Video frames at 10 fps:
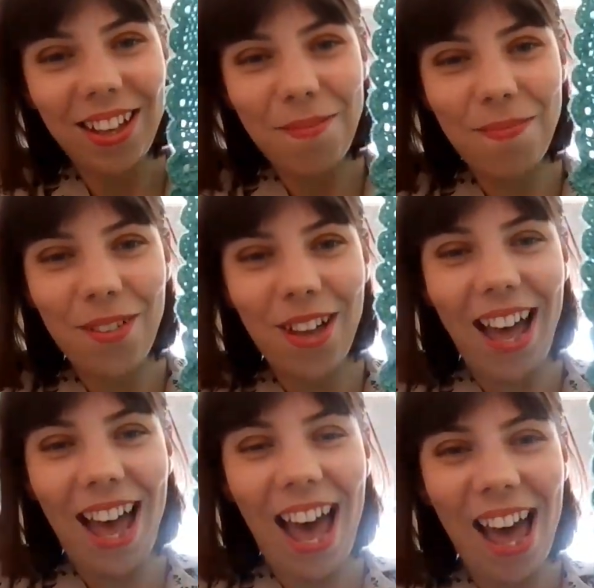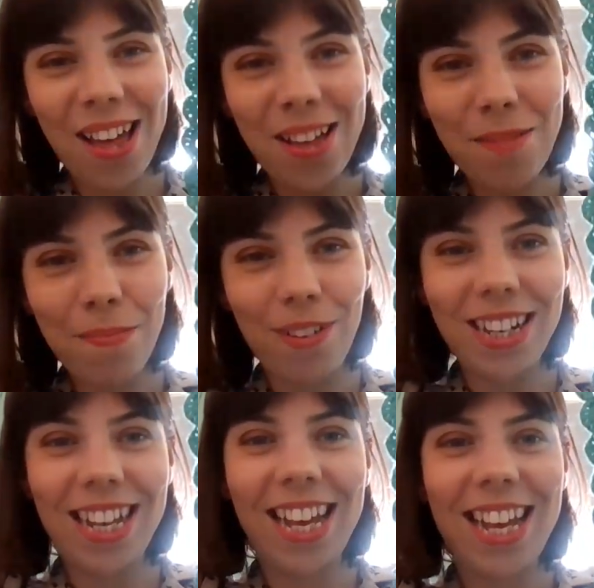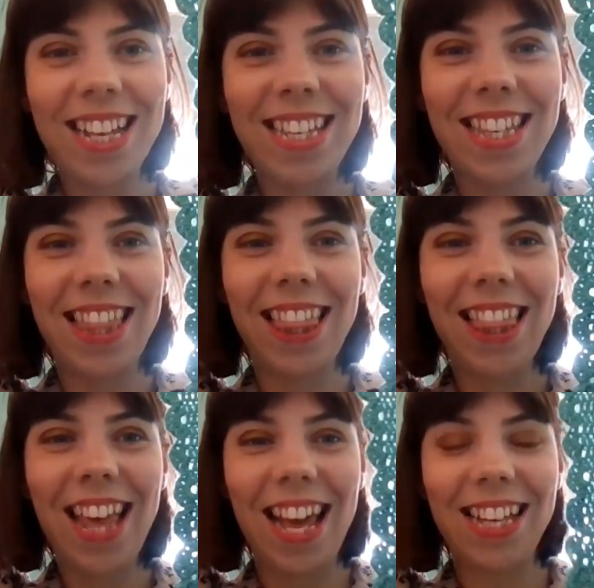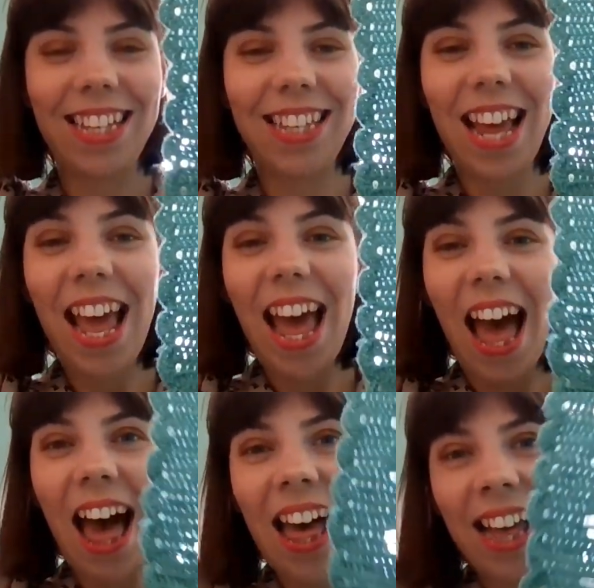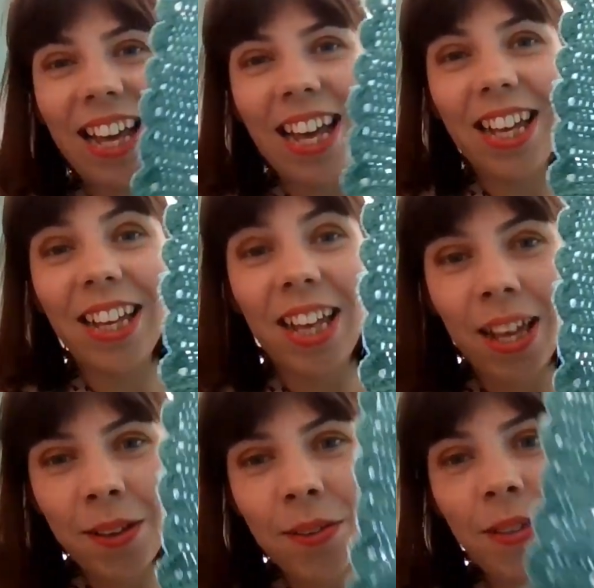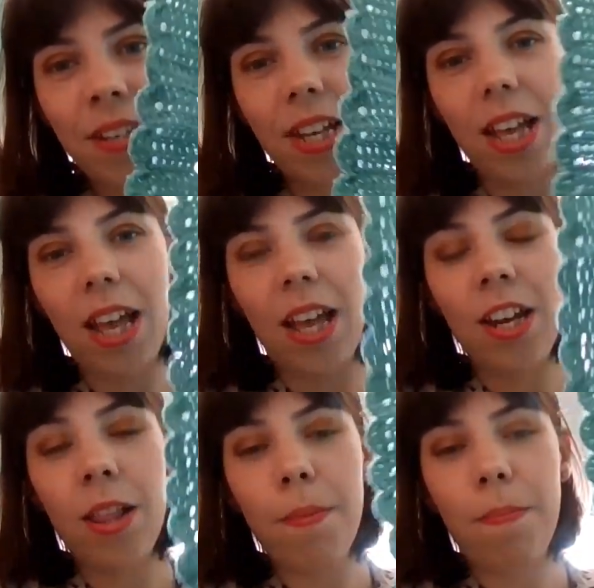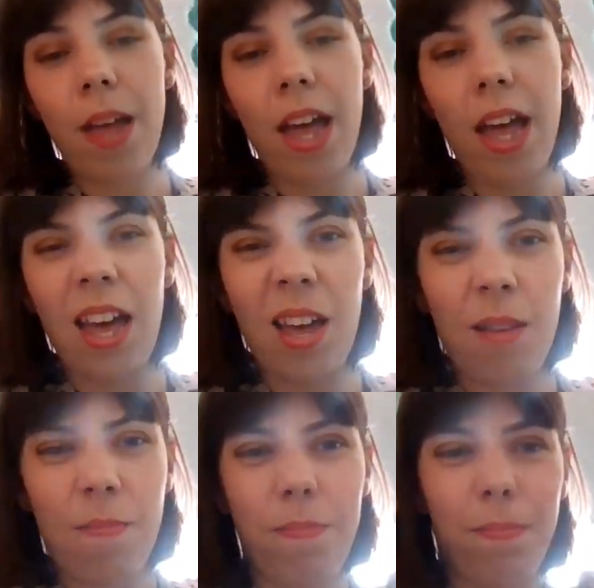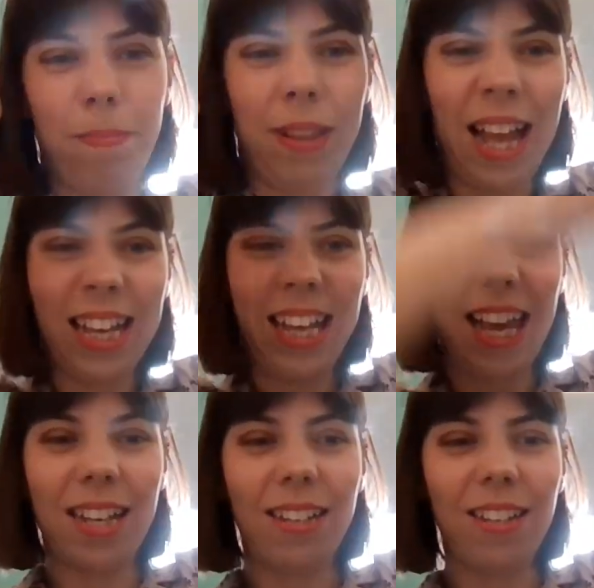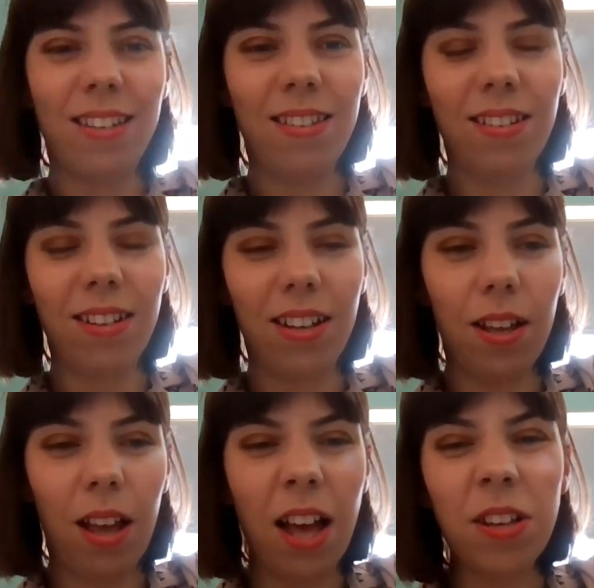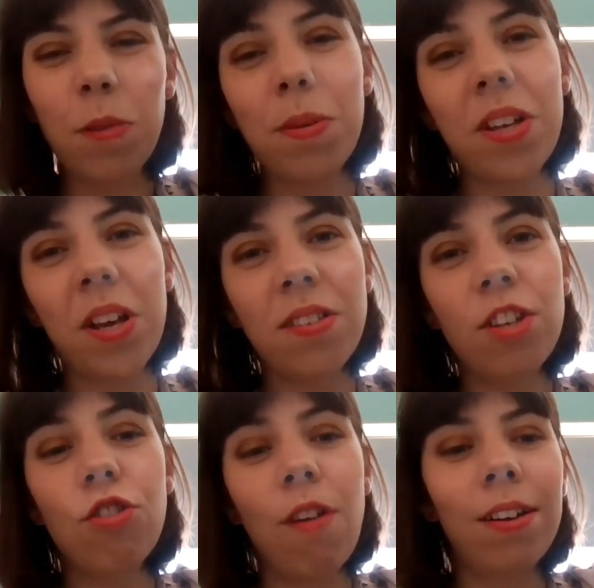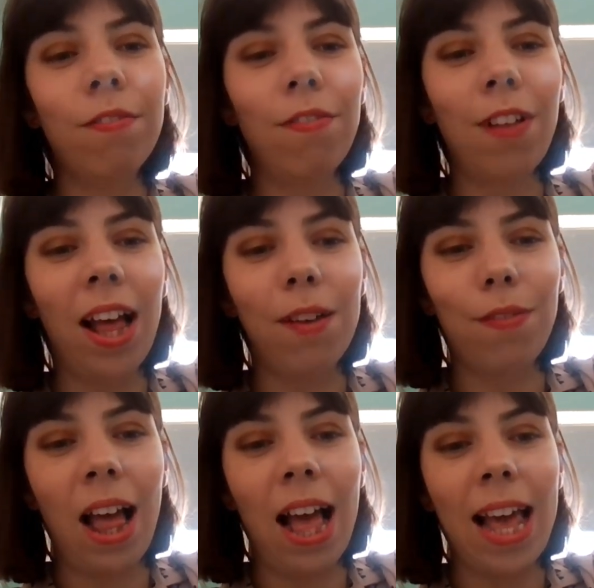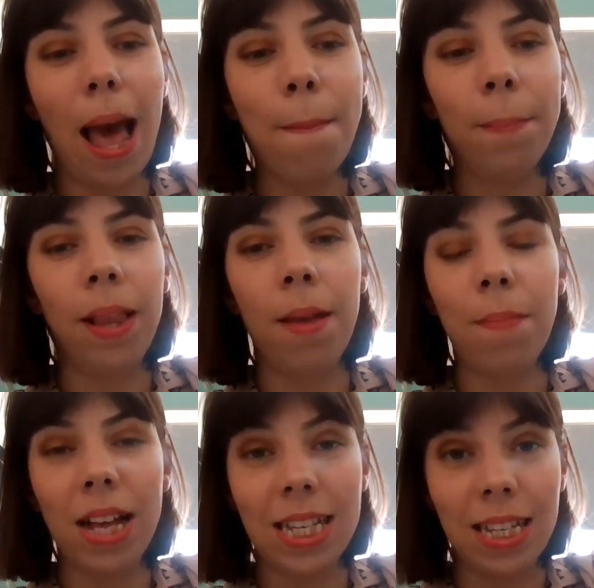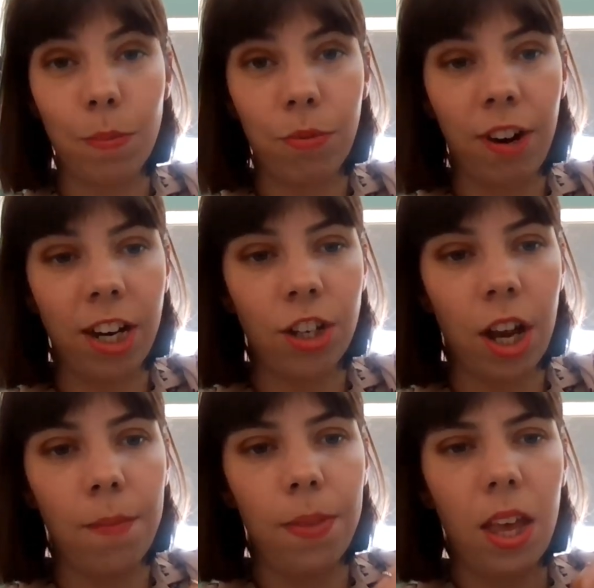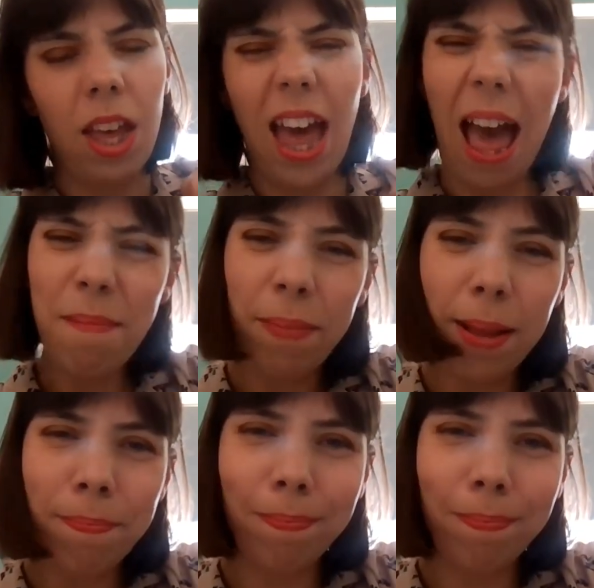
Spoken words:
But how pretty is this? I used another blanket. I suppose I used the dragonfly emblem as inspiration. Emblem?